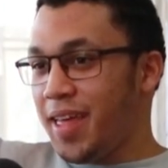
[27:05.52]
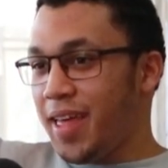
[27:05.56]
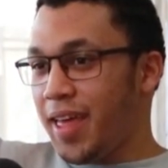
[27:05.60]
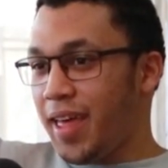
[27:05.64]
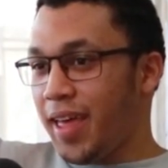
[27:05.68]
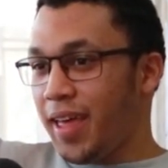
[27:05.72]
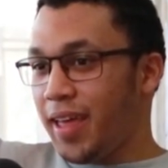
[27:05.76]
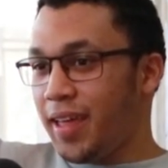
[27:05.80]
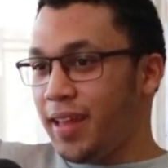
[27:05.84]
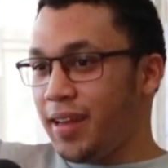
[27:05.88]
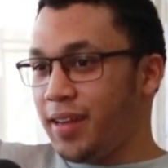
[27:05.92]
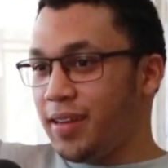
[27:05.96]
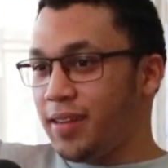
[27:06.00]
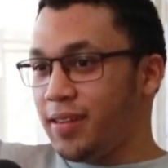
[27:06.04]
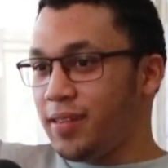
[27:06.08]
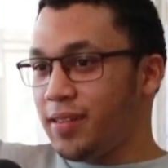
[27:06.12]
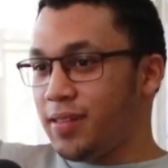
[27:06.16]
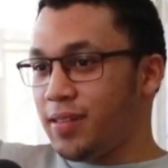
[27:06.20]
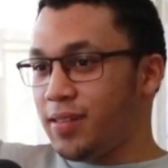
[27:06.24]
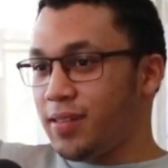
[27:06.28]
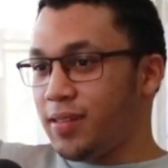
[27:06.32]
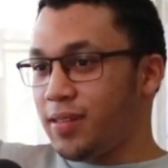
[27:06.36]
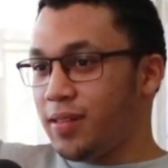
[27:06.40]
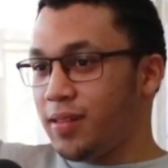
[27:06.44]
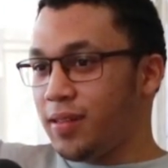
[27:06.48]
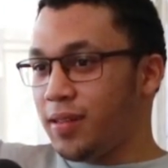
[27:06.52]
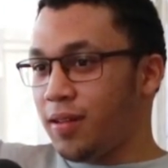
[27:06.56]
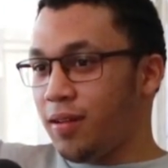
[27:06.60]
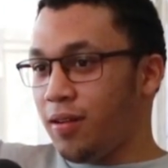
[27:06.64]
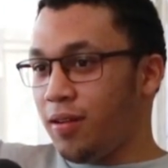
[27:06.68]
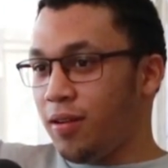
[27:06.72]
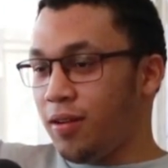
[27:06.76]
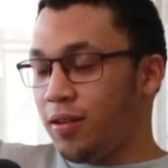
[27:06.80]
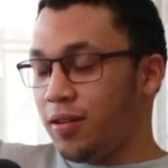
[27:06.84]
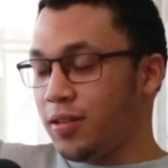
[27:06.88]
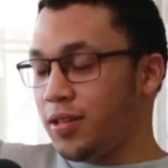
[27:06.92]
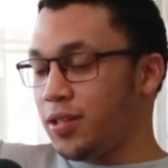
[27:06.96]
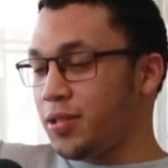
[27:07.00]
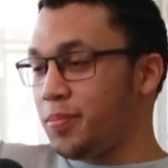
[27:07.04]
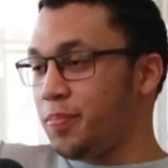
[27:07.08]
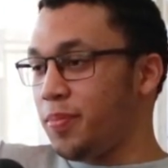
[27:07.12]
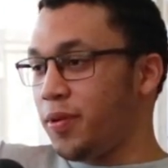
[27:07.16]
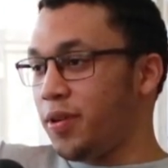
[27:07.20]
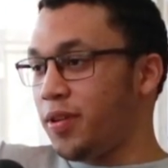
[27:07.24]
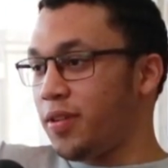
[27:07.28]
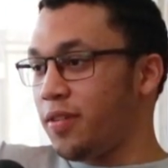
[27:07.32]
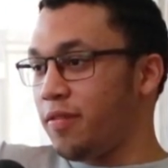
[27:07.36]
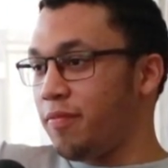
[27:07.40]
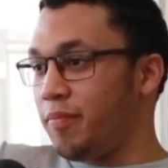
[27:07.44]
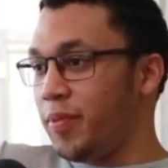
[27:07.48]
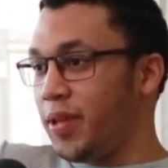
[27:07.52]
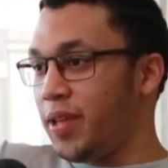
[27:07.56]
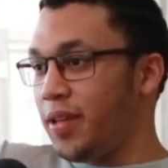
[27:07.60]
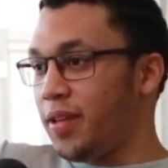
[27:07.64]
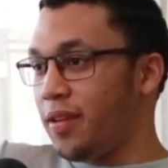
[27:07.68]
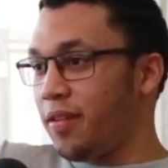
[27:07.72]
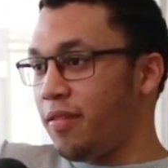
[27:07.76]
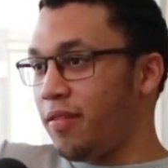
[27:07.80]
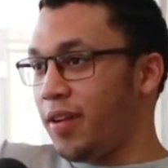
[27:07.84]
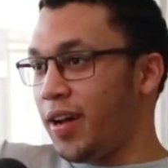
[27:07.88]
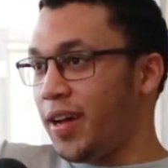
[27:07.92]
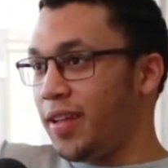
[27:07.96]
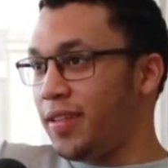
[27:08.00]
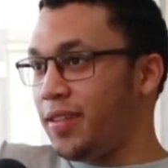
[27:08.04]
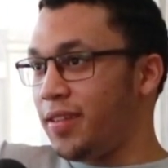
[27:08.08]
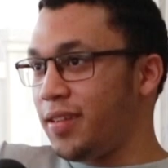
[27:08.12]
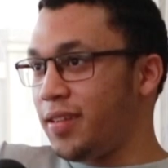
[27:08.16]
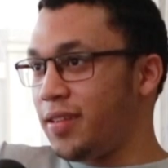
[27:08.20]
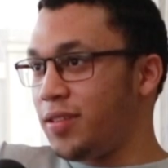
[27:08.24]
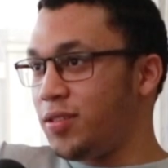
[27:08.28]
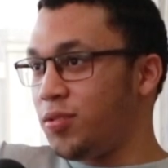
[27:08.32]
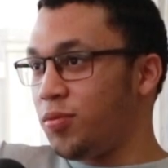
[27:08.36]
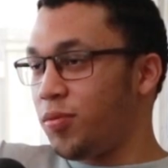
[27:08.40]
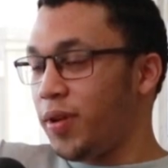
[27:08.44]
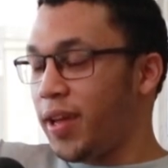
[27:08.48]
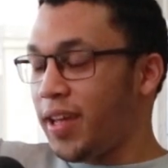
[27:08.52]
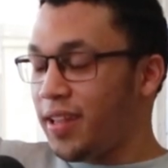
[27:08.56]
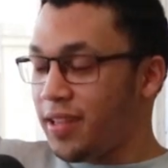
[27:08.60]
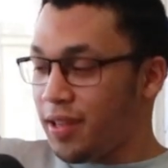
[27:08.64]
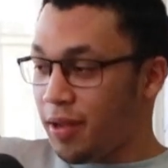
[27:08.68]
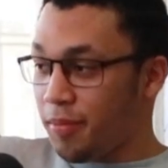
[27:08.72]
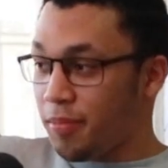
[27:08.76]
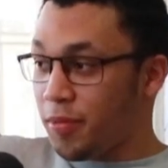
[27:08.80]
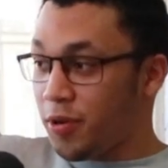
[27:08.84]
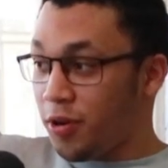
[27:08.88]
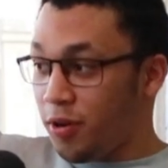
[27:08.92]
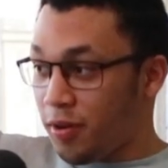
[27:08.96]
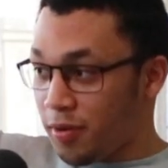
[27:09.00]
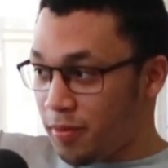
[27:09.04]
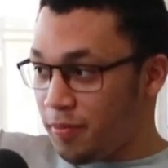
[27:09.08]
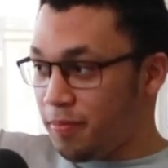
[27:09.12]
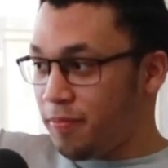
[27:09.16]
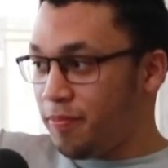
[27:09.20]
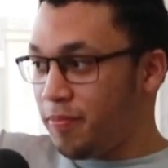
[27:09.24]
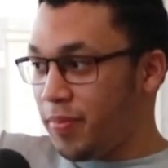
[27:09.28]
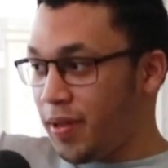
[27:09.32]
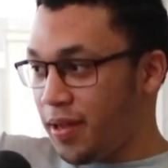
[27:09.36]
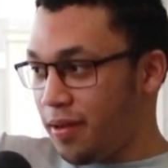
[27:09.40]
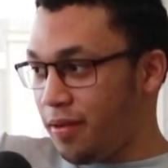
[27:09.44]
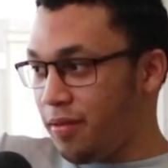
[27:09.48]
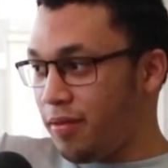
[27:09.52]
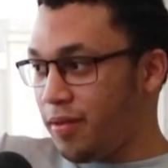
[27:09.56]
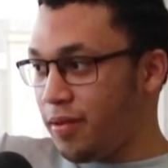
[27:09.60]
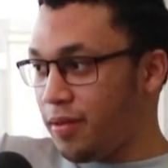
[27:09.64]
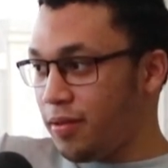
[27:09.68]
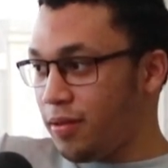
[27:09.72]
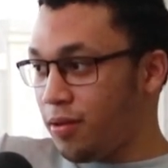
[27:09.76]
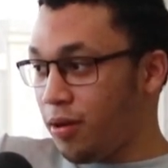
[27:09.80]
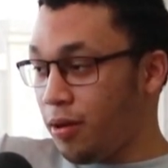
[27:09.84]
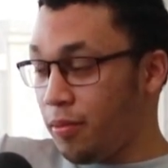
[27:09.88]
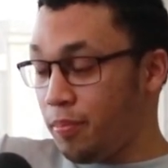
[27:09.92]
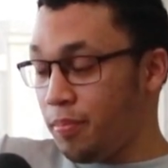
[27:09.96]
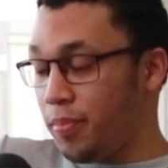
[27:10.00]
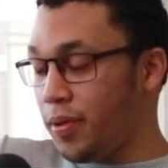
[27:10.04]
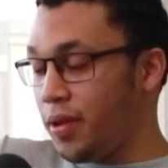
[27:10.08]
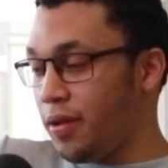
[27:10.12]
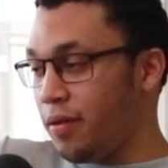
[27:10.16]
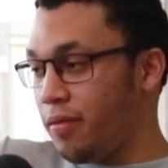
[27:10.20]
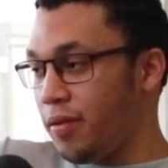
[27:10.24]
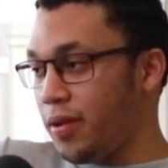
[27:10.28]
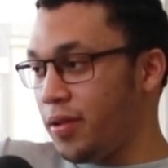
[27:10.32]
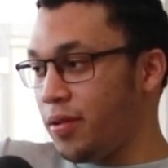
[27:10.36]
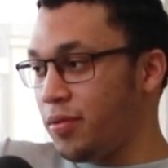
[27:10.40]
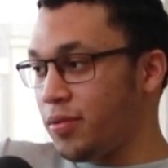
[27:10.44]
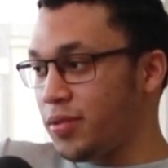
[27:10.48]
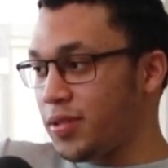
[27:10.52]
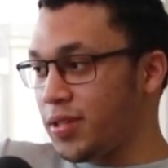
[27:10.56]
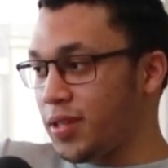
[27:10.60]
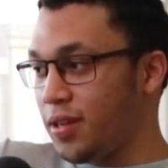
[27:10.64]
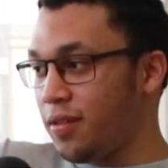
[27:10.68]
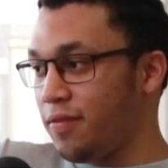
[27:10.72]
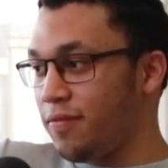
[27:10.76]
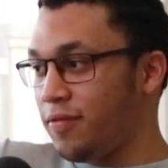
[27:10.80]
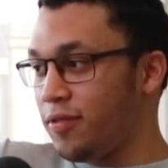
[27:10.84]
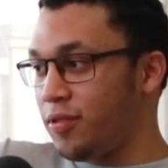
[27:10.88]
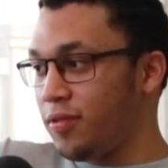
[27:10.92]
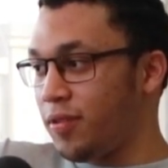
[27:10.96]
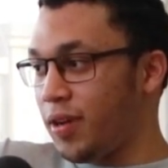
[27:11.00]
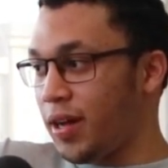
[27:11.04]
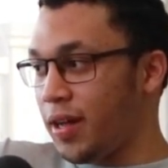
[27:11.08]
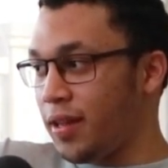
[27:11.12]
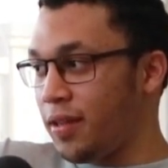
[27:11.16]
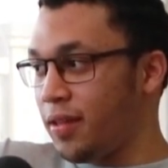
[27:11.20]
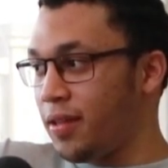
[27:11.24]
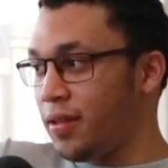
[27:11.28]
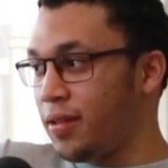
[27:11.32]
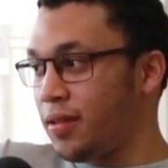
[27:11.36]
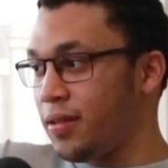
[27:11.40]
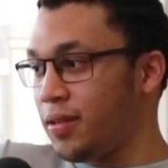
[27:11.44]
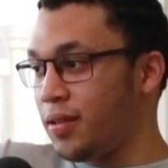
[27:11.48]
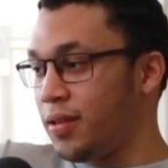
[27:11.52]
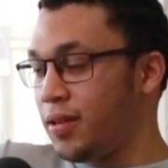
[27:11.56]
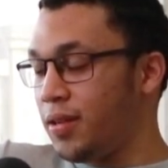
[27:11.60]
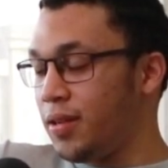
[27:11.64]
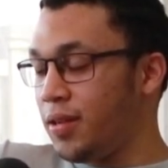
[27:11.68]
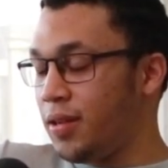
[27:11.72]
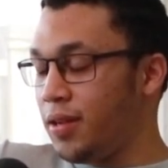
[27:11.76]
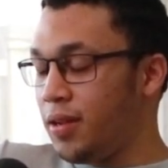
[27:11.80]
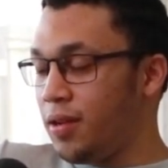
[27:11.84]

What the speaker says: And the hardest part of being a writer is you end up comparing yourself to other